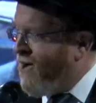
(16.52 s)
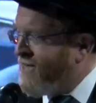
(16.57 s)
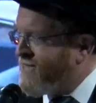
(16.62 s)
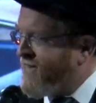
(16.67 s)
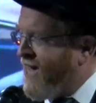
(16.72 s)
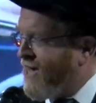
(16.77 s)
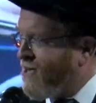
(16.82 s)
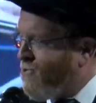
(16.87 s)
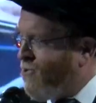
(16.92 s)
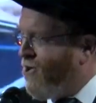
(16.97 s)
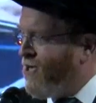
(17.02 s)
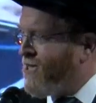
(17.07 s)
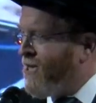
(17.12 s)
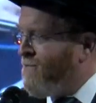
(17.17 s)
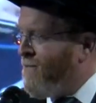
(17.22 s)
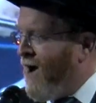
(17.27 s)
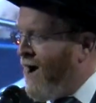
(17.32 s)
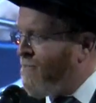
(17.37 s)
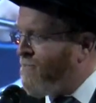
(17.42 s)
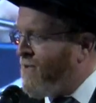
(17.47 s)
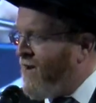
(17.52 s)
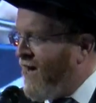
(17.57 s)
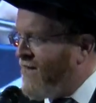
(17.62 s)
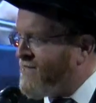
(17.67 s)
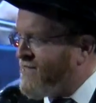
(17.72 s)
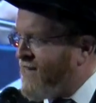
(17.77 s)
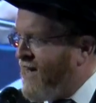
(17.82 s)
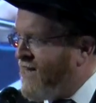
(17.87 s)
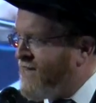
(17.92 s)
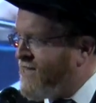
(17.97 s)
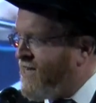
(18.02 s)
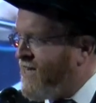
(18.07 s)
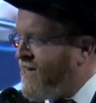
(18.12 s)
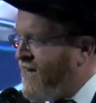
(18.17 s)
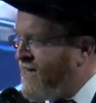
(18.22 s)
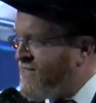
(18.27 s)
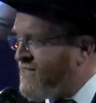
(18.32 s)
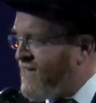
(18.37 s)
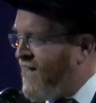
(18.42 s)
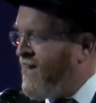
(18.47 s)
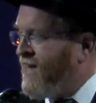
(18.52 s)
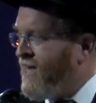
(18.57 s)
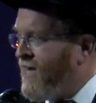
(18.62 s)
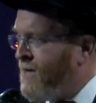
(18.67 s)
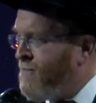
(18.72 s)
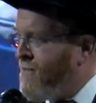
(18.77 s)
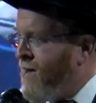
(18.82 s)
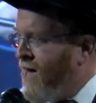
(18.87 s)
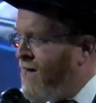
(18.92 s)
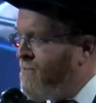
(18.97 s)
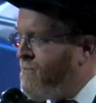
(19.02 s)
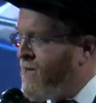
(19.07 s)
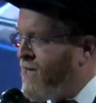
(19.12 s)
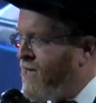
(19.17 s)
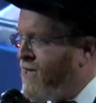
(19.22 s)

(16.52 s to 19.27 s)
I called him up and I said, email me your